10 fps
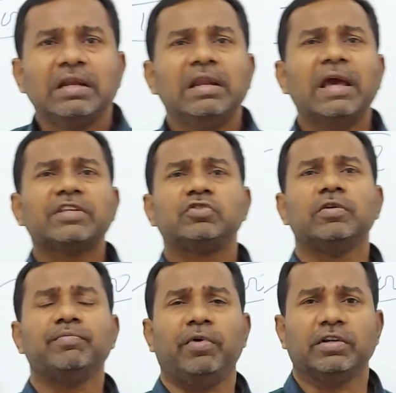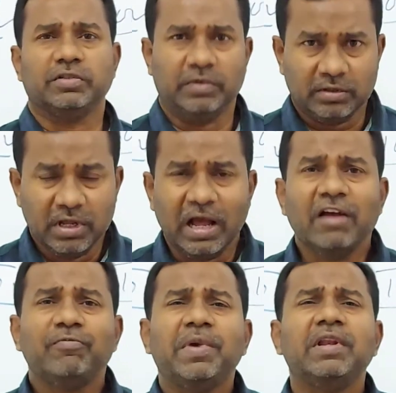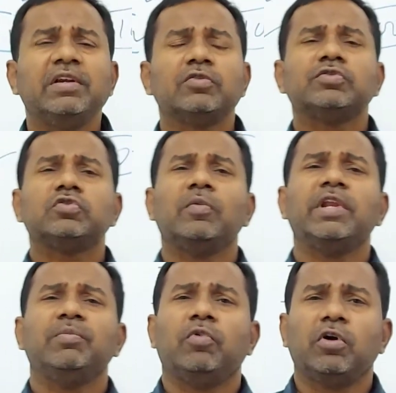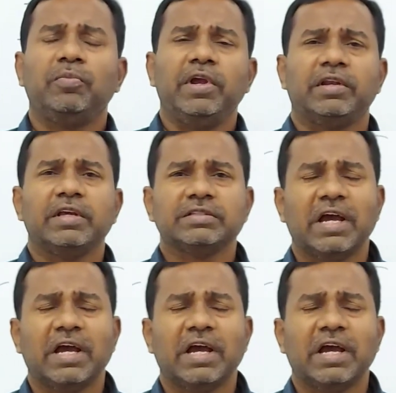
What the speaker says: Next to impossible. I've been into so many board meetings,